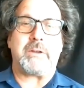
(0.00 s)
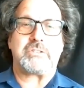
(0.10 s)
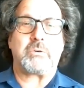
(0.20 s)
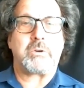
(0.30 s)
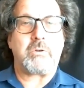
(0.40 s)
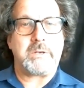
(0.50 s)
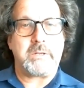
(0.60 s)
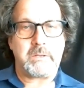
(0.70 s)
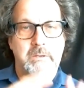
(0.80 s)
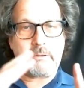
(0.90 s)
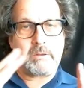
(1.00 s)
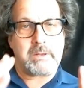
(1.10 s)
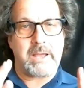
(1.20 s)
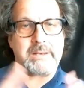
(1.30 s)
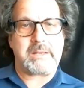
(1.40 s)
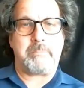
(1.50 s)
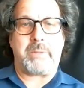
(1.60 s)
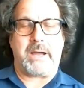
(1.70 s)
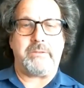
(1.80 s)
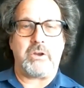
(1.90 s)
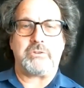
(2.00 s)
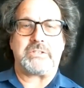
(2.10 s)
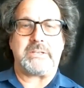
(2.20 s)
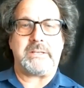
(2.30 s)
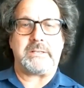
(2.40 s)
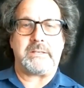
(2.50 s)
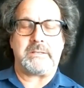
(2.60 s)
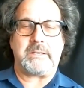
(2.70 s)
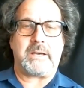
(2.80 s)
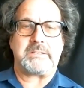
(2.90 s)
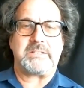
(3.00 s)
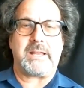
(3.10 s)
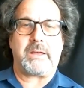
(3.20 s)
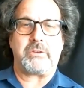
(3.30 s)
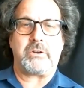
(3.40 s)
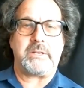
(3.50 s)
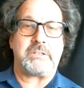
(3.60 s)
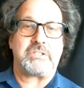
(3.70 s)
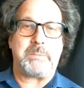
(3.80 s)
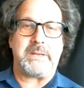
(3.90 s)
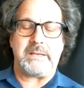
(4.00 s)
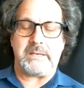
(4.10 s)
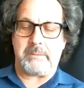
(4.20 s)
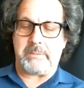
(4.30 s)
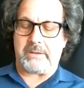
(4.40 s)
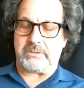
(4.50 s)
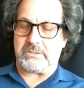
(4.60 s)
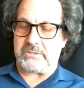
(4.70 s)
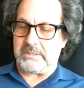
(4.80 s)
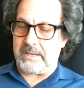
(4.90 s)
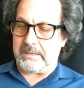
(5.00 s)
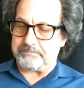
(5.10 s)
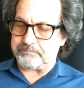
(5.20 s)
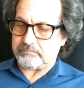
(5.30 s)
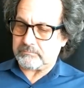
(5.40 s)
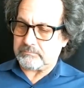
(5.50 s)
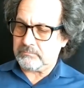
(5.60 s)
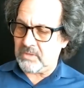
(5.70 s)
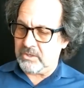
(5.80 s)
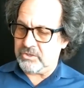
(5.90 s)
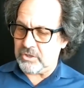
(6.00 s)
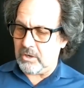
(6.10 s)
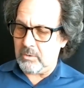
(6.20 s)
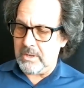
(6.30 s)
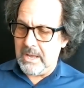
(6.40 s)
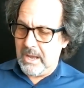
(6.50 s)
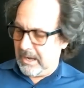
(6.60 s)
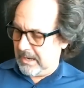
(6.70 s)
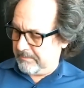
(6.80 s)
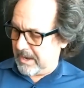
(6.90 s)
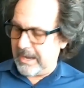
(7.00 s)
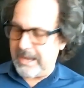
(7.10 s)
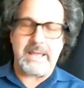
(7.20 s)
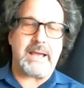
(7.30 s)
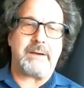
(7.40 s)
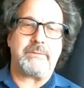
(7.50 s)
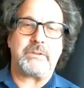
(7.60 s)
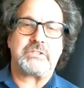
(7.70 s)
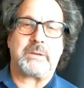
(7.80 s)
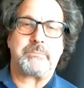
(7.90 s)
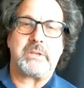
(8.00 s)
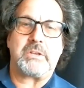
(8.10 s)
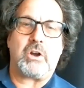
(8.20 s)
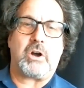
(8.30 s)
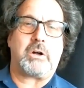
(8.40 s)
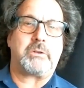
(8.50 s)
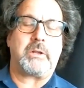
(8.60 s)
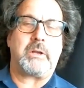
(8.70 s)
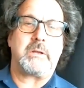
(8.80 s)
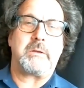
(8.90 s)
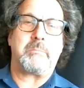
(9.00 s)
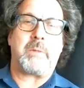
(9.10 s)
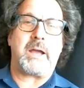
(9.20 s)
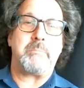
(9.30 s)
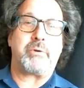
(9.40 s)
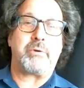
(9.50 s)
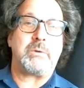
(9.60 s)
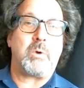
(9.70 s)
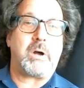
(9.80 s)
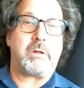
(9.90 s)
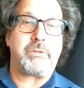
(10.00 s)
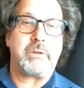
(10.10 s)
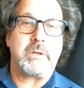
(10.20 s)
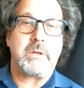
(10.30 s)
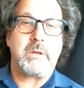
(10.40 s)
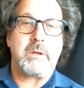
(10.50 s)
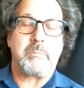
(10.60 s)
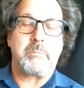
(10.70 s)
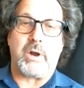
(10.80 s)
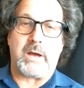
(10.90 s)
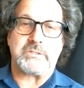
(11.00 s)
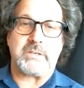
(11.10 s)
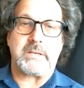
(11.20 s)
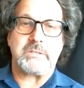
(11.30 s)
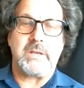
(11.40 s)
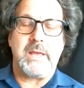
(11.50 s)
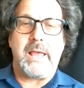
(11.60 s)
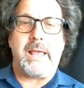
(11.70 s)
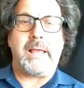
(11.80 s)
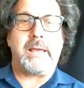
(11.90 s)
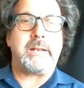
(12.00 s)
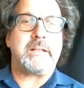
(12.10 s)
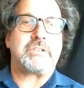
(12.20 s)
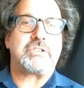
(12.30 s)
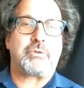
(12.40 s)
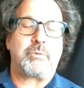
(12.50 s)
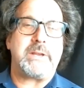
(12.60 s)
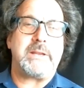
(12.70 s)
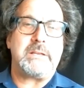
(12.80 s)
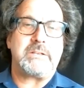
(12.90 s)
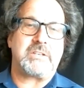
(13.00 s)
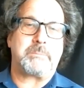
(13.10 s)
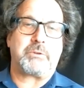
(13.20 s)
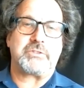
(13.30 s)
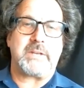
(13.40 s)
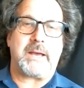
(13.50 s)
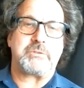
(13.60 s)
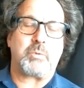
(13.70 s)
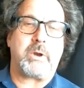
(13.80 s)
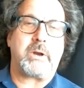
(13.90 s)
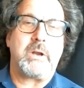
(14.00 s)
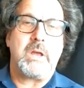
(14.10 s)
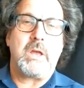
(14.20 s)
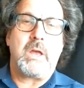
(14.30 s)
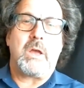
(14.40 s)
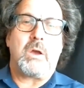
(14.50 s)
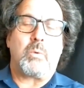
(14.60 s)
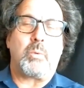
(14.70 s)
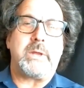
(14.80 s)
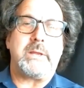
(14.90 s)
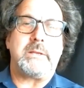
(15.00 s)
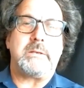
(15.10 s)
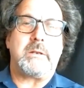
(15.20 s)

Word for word: so we're going to kind of combine those in, uh, together in speaking about this today. So um, I have something called my brain wealth process. And it's three simple steps where we